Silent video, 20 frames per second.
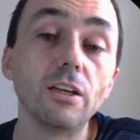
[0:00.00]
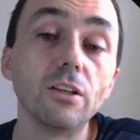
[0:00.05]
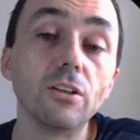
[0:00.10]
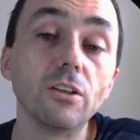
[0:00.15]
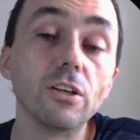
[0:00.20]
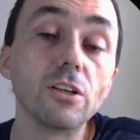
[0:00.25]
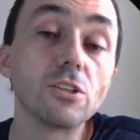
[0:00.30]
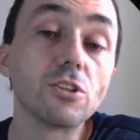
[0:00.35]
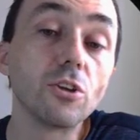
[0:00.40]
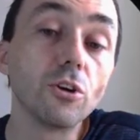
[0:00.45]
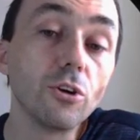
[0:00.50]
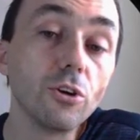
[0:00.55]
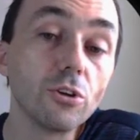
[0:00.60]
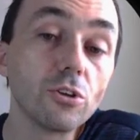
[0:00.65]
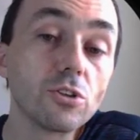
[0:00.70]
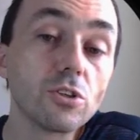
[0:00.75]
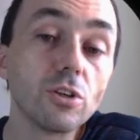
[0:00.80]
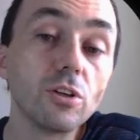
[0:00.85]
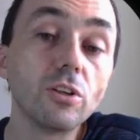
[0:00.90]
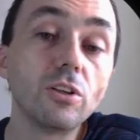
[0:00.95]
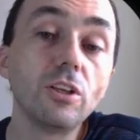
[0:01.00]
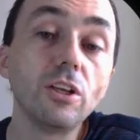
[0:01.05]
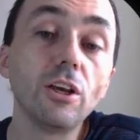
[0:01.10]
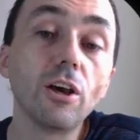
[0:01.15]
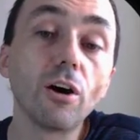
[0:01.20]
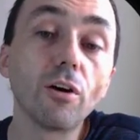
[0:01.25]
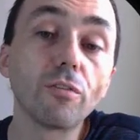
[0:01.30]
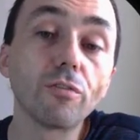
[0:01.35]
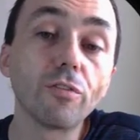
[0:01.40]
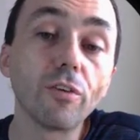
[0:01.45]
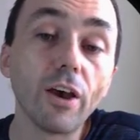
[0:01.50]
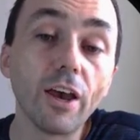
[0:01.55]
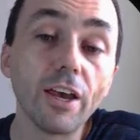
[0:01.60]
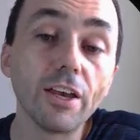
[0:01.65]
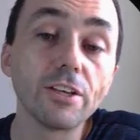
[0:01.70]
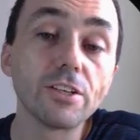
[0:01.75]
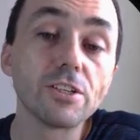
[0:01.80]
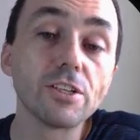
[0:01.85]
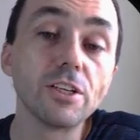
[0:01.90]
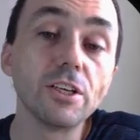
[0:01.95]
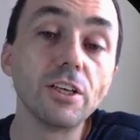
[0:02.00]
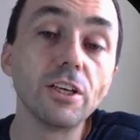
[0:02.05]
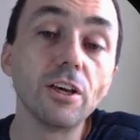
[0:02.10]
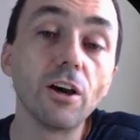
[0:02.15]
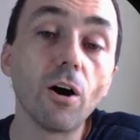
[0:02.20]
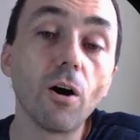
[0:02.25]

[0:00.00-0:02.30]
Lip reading: is the utility of AC